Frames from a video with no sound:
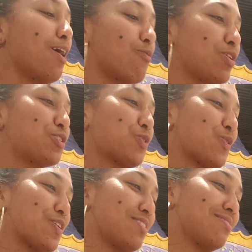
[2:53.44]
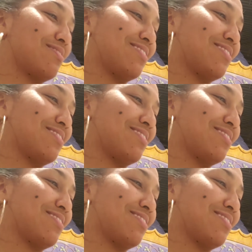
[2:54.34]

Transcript: I'm really torn.